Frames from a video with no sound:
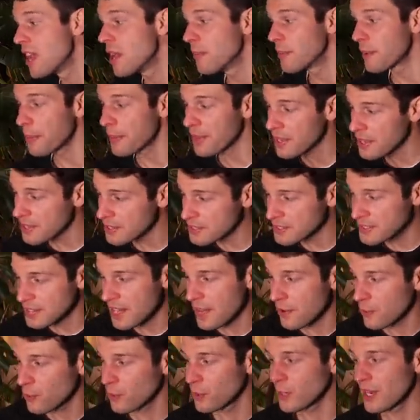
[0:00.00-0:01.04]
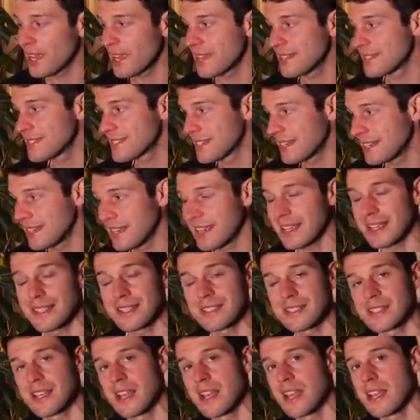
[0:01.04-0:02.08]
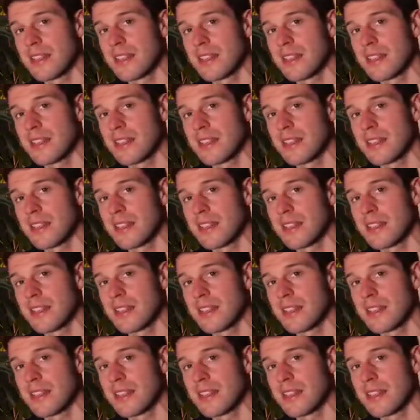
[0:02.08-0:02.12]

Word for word: But because they're all interlinked,